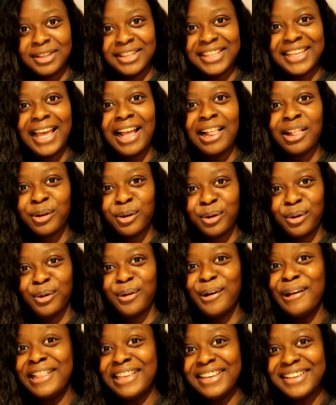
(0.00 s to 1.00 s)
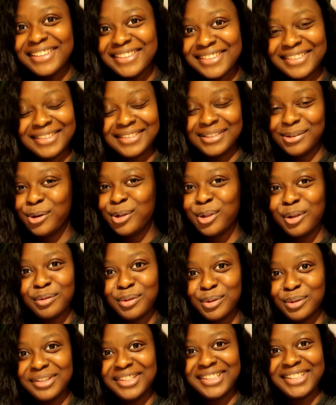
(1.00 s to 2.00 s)
the alcoholics, all of
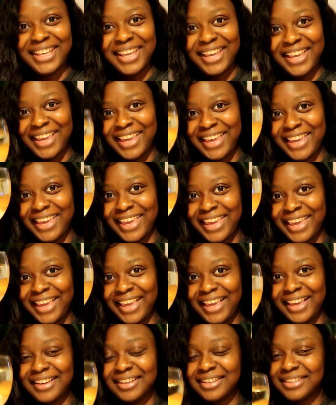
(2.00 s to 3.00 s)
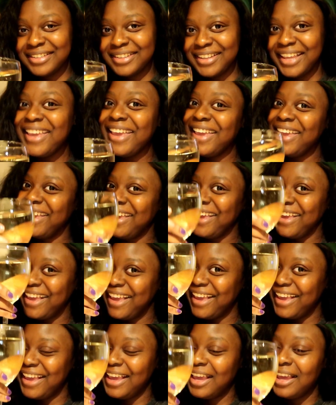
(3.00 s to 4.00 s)
you say eh eh, eh
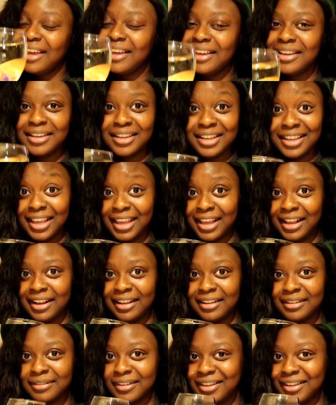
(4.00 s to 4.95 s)
eh, get it?